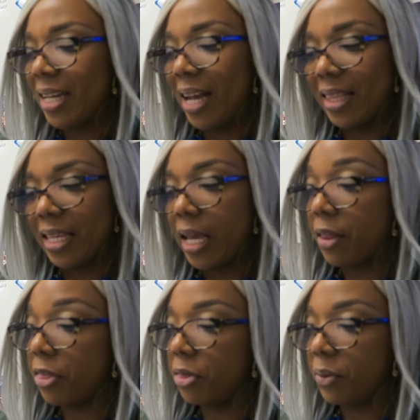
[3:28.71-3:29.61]
I think
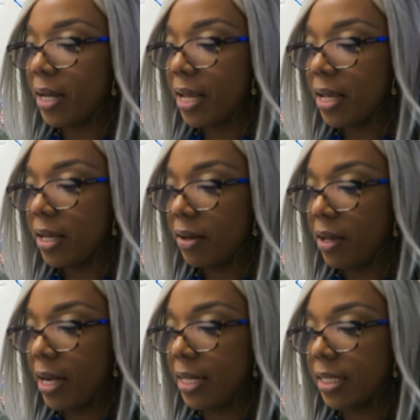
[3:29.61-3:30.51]
at 3,
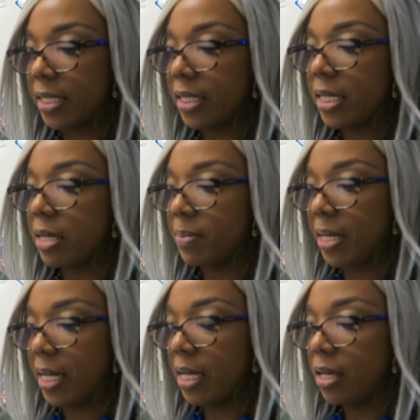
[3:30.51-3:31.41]
an SST
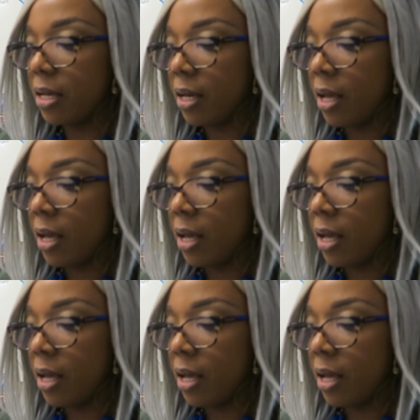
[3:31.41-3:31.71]
meeting.